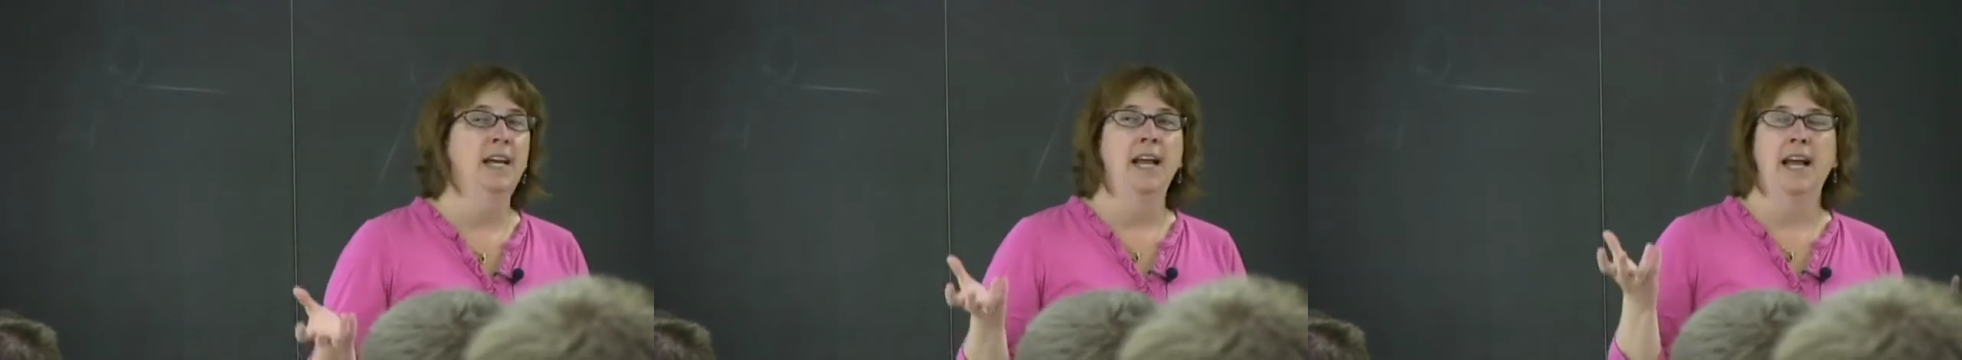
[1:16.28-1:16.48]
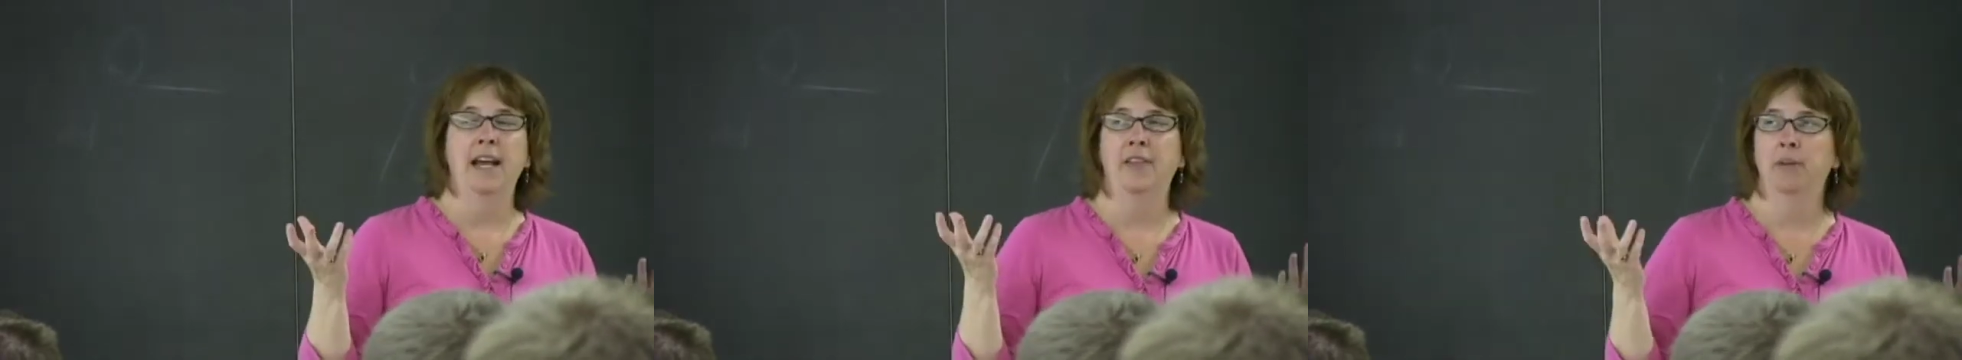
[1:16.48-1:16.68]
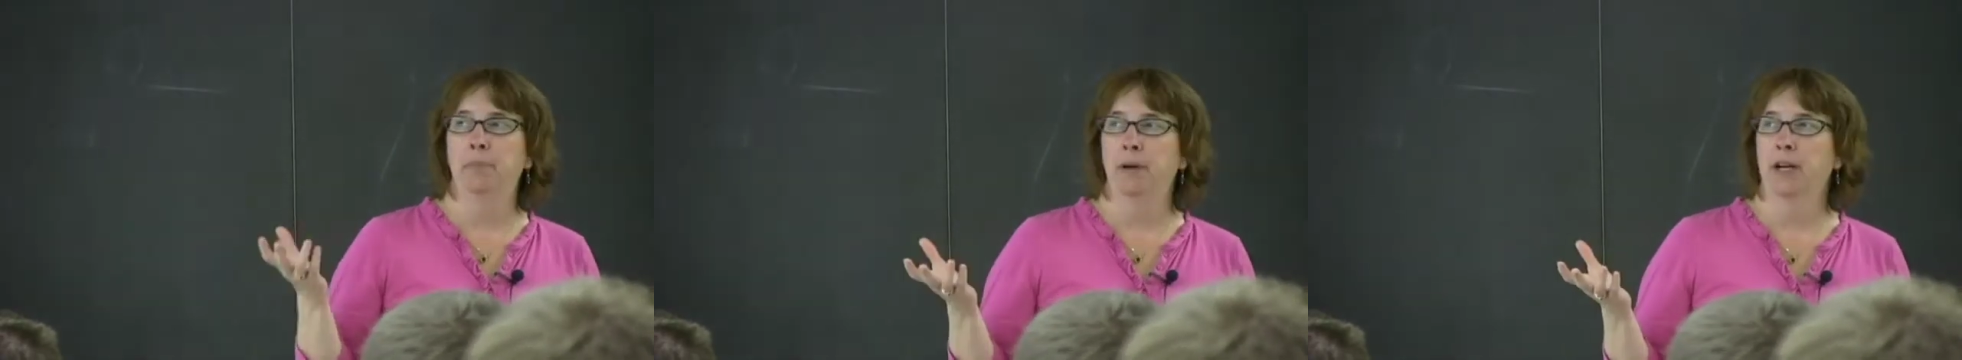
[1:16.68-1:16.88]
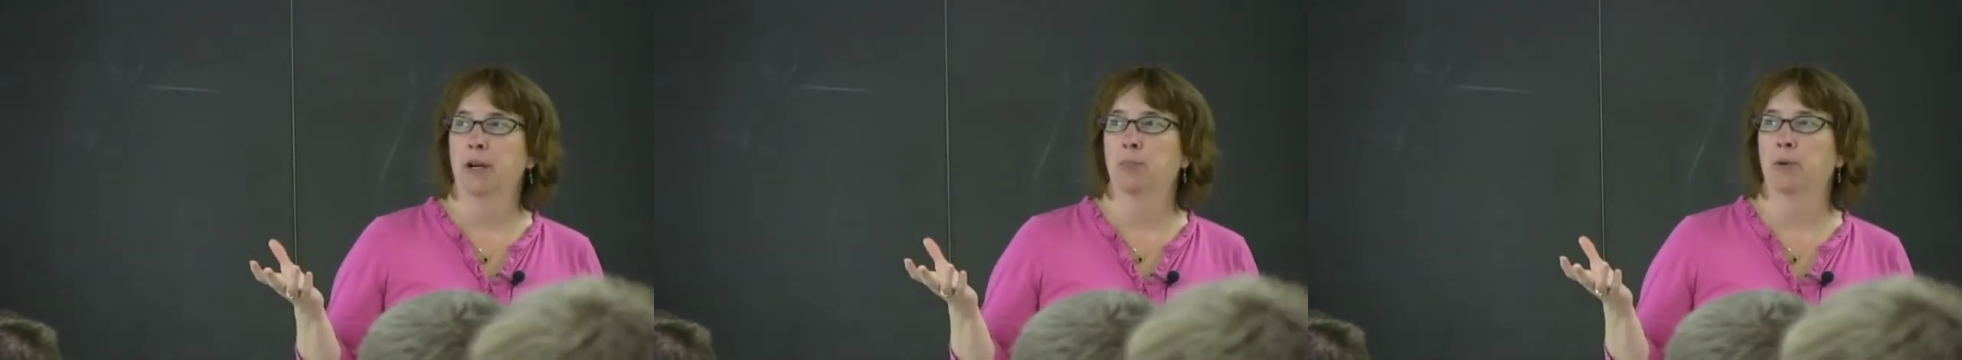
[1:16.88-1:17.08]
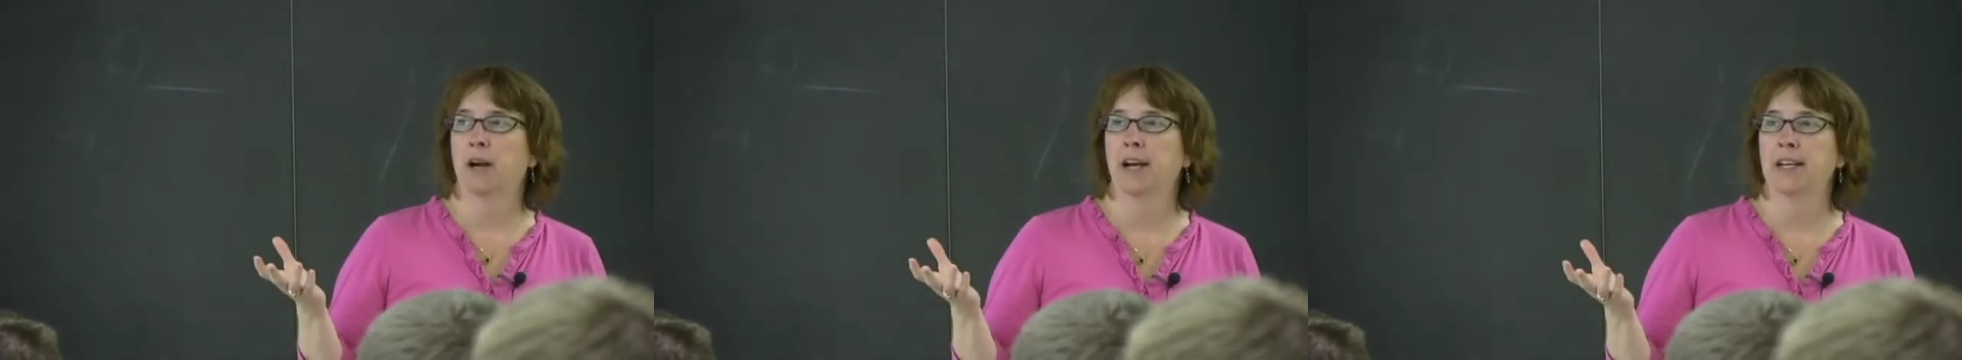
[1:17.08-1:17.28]
And the
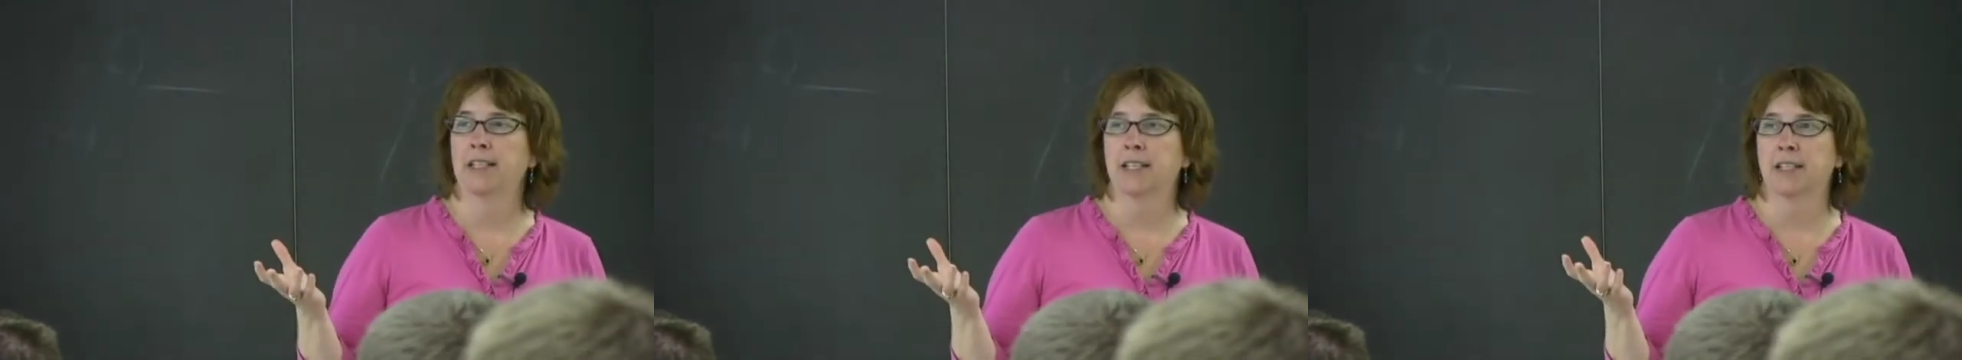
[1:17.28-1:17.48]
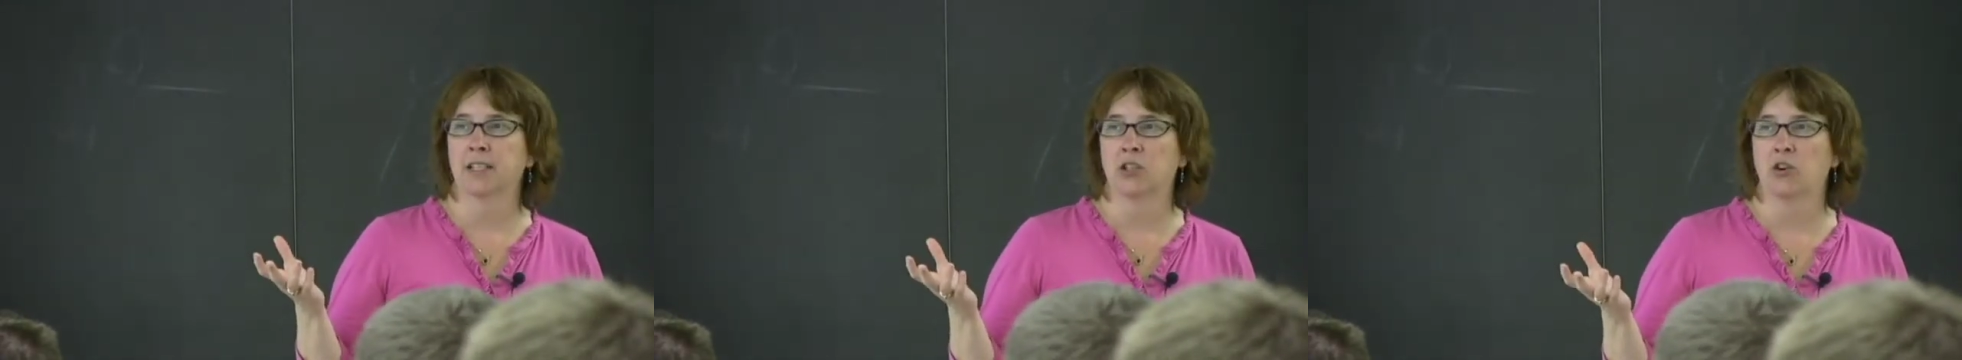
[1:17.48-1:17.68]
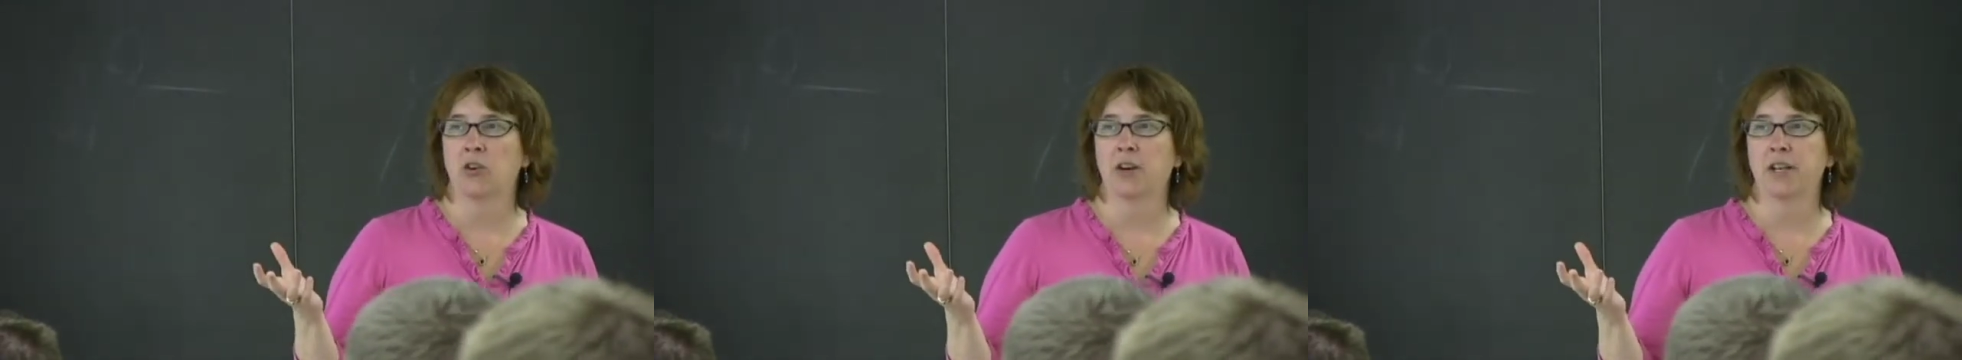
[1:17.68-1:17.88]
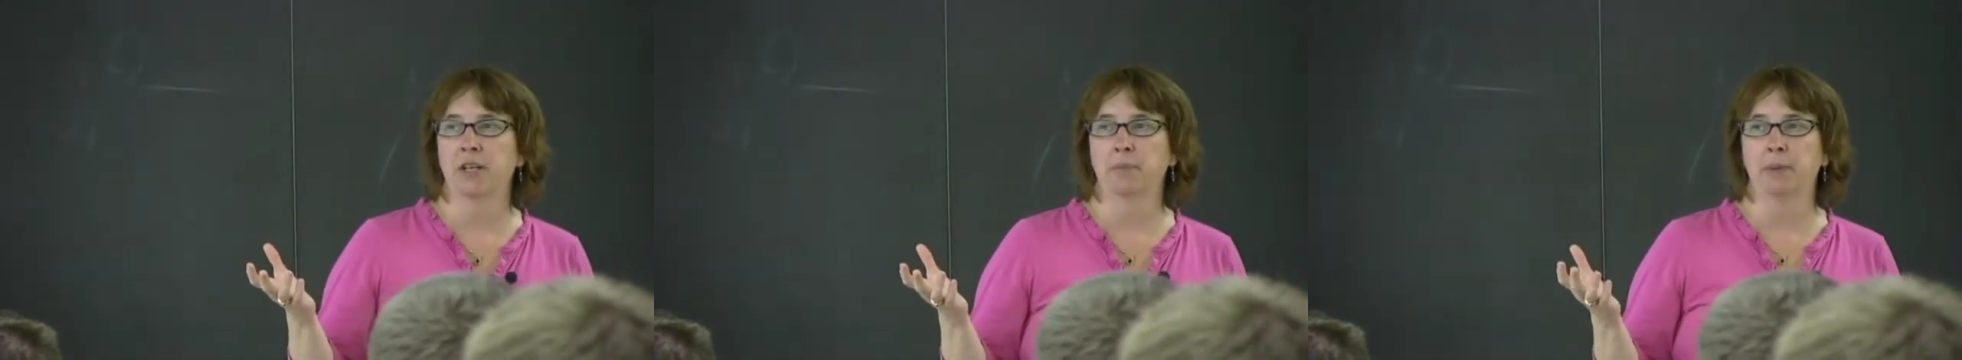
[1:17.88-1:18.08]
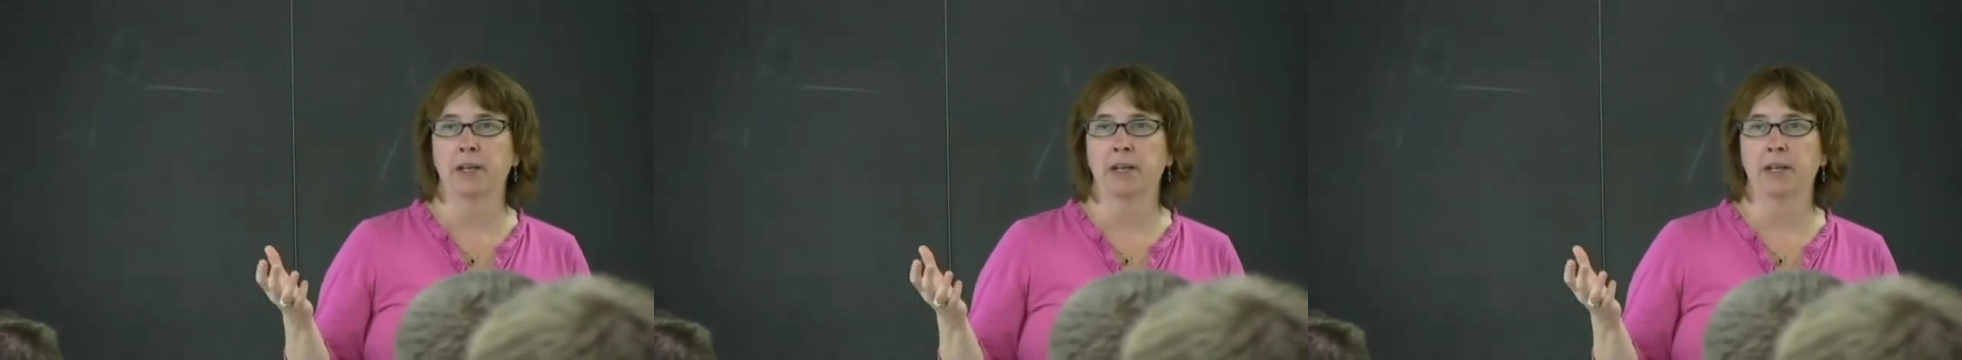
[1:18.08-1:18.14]
pick price is going to